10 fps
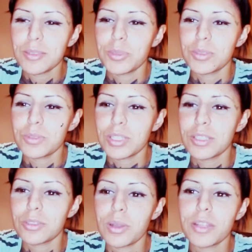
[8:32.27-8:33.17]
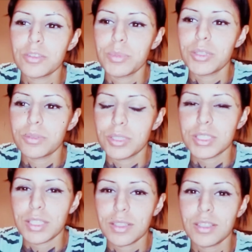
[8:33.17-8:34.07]
I mean, I'm trying to throw out some
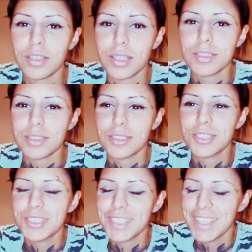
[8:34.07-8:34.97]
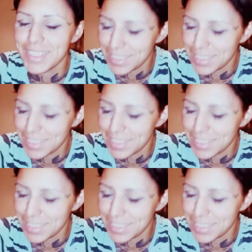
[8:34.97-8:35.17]
metaphors that I think you guys can understand.